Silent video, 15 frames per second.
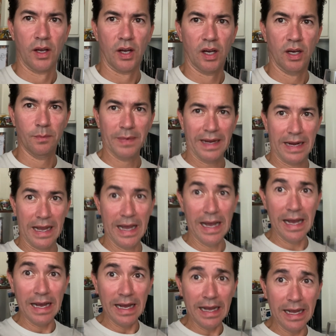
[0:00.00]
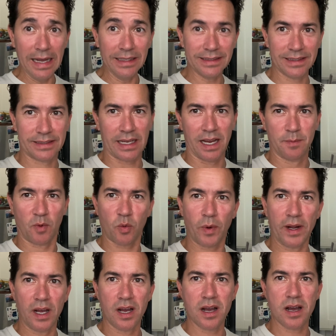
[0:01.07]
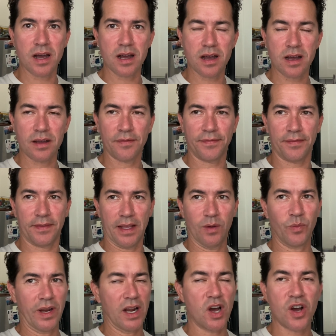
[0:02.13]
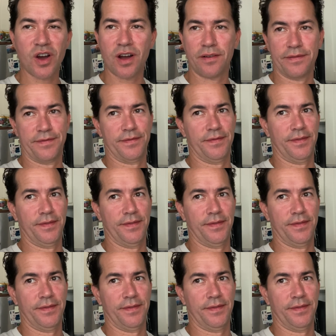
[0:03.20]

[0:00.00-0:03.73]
Oh my God, the timer went off. It went off.